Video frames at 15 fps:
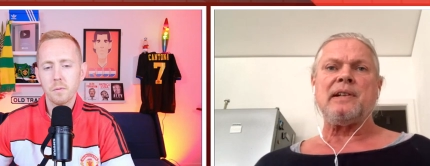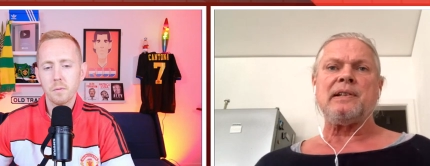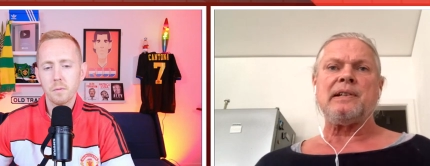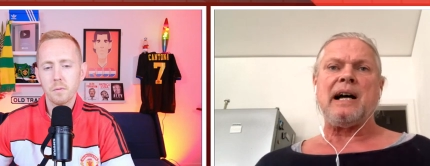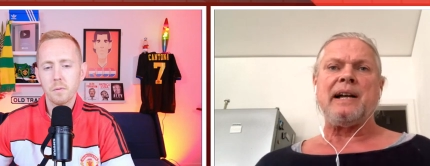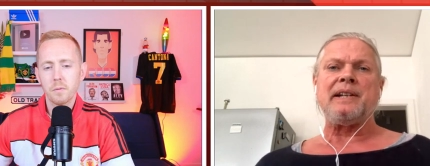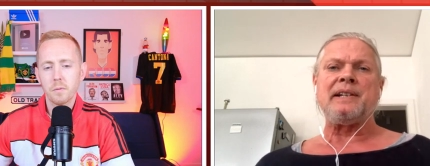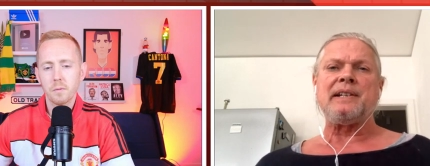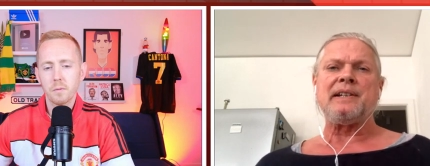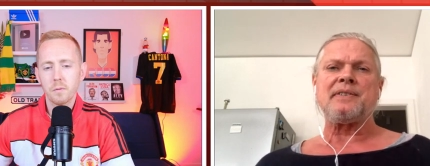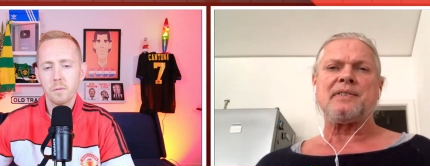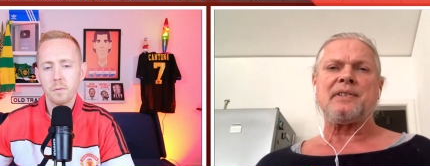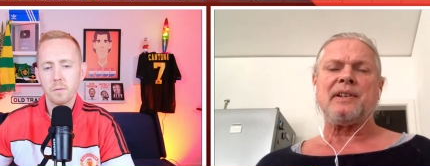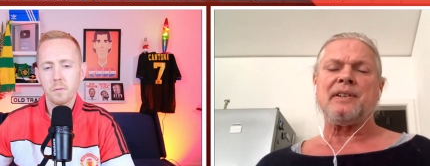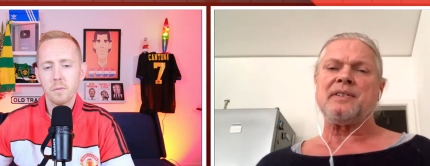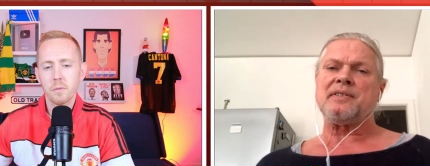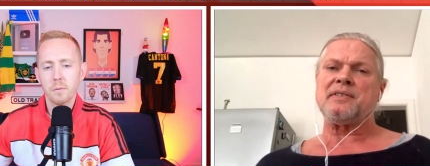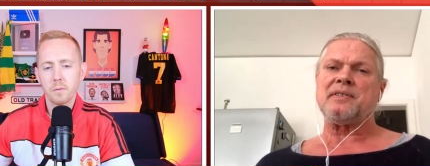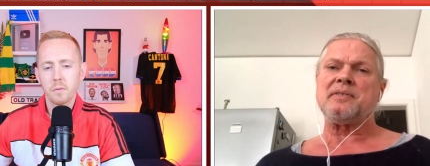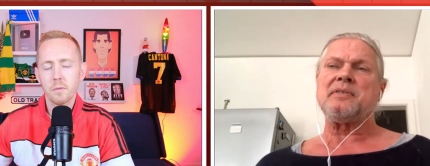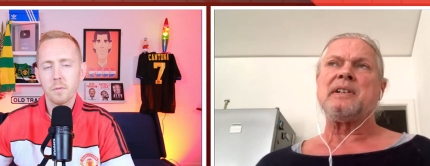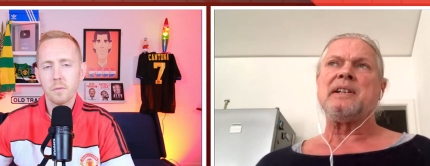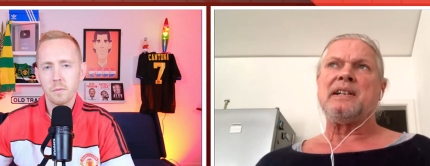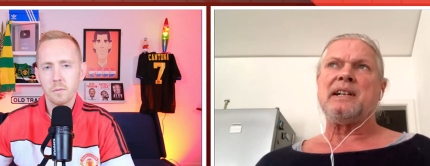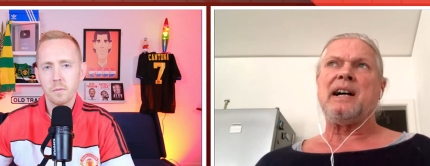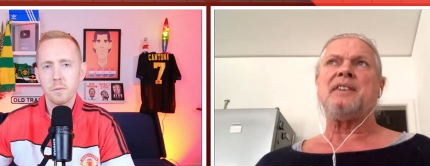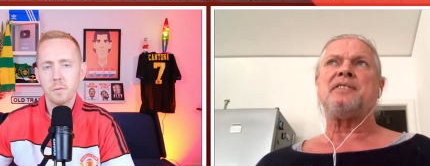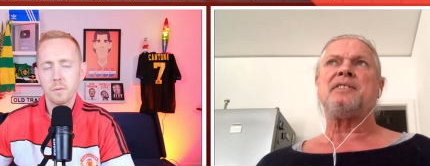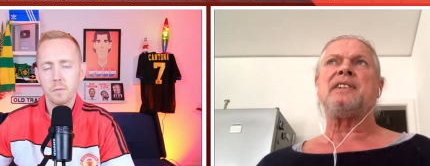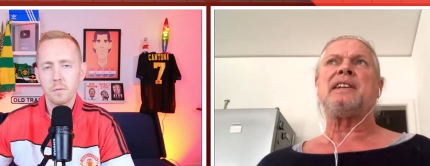Speaker 1: uh, ideas. And uh, I
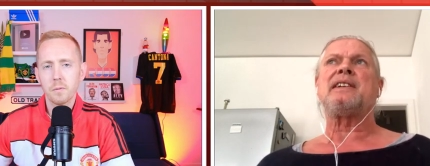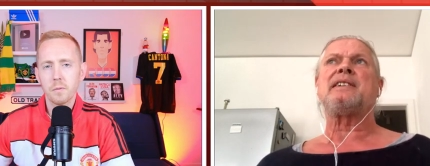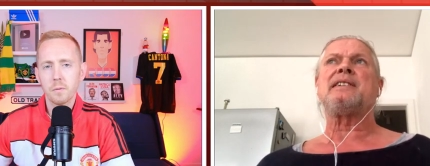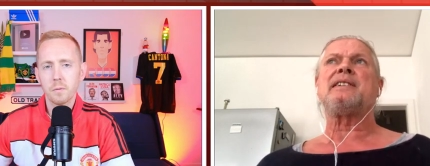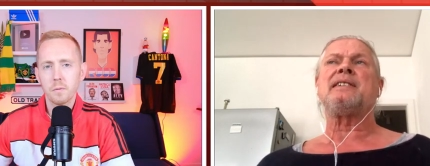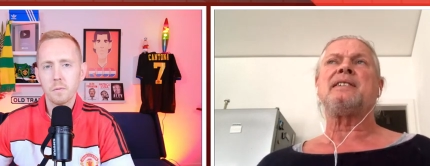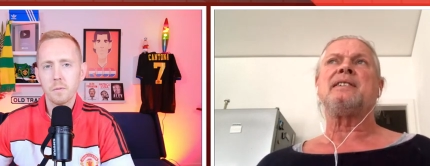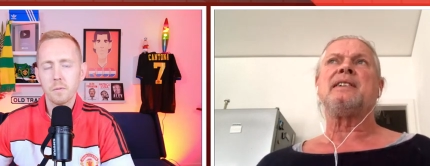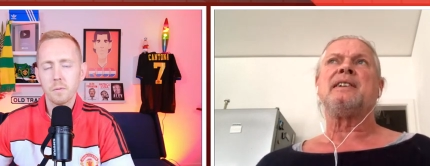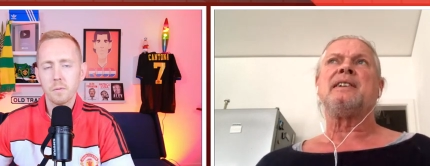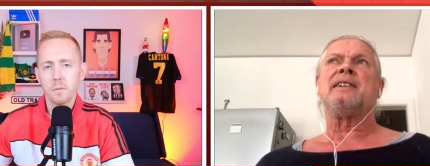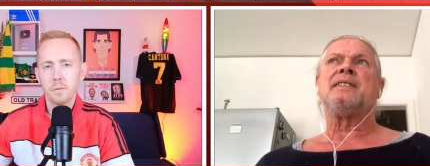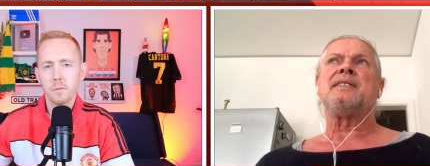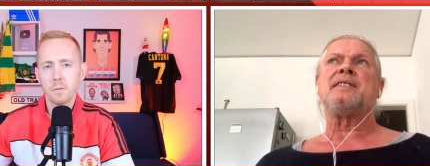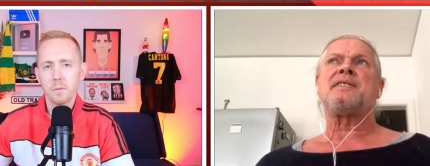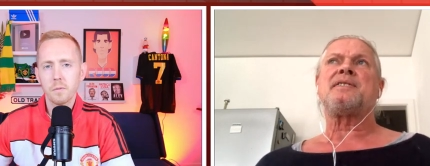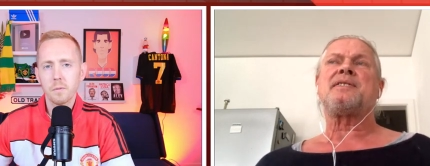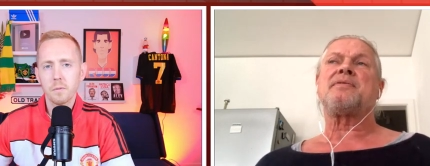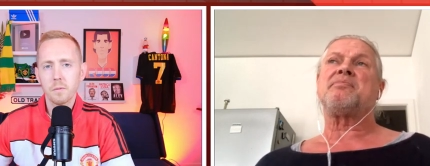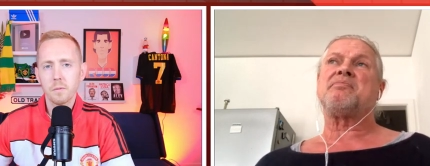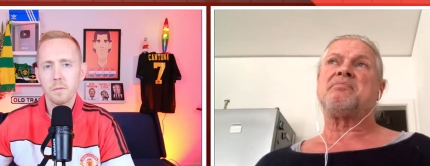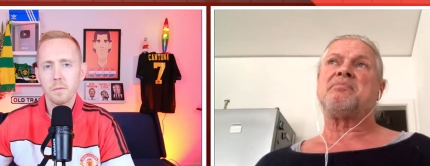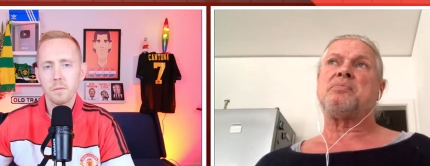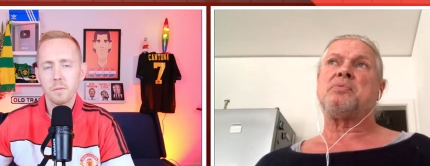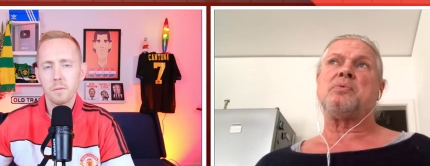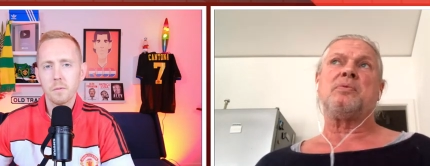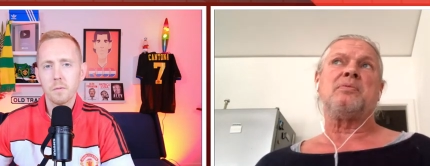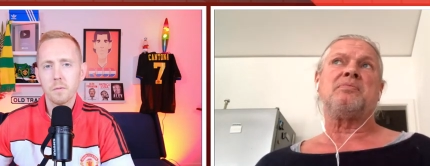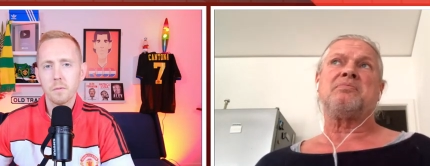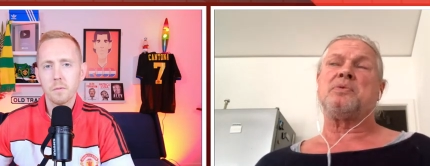think... Uh, This
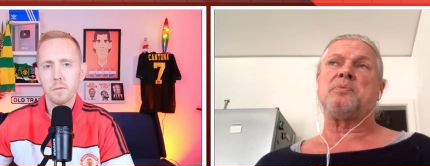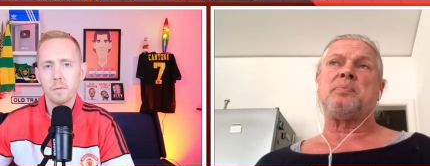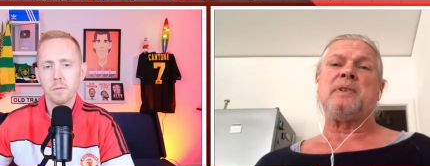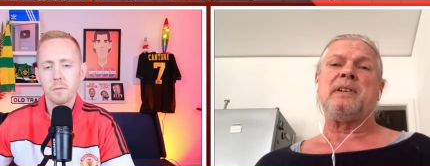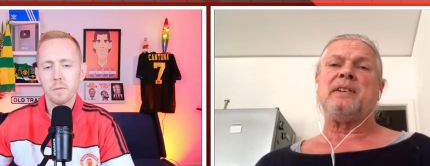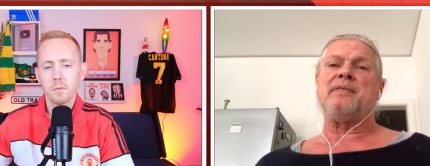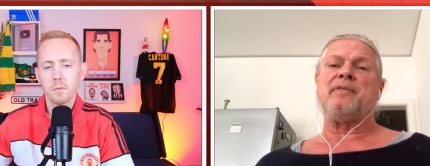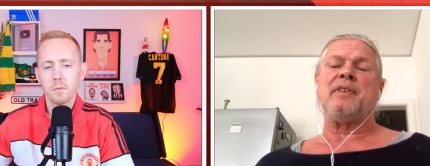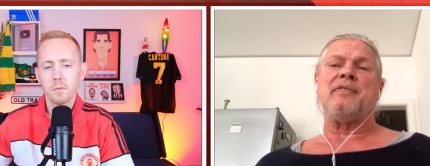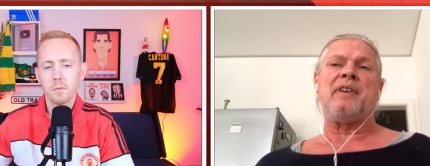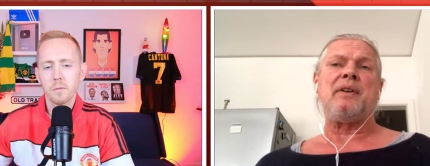would be a, a